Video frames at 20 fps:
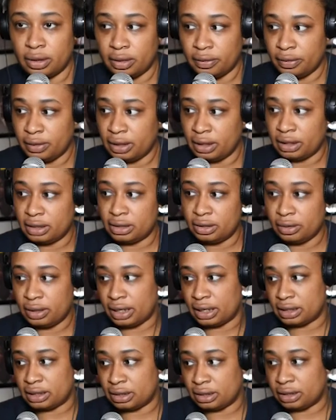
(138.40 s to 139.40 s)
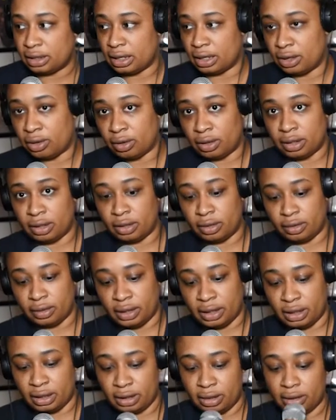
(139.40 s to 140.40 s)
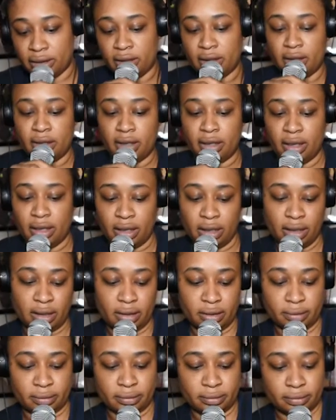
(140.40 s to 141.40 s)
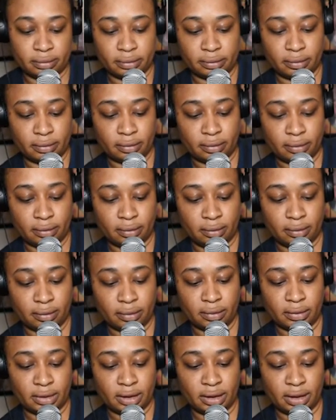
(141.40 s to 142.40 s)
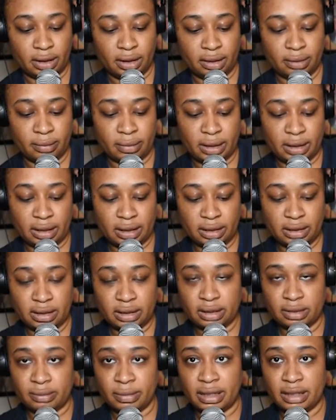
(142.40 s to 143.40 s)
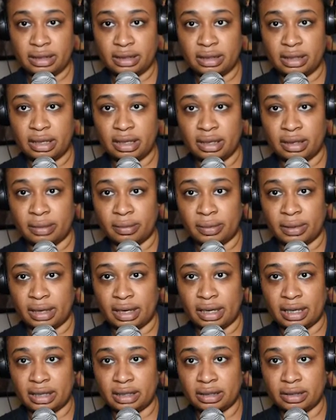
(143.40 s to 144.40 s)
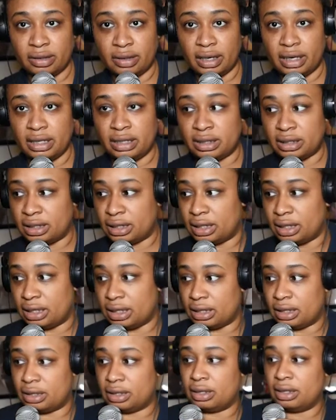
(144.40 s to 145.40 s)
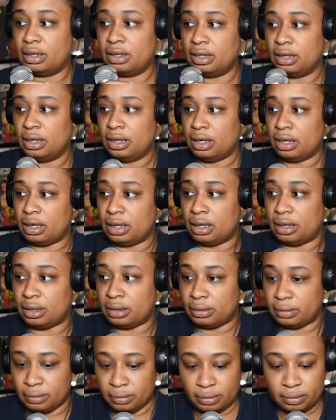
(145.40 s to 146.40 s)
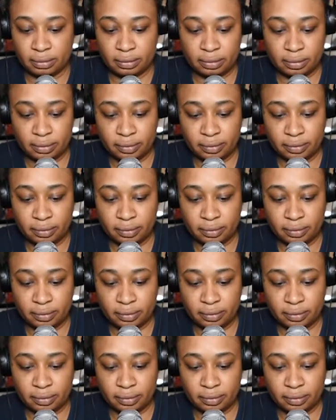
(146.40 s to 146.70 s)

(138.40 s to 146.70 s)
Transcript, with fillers: if you guys, you guys heard that audio, and, um, yeah, man, it's just messed up. Like, it's crazy. And, um,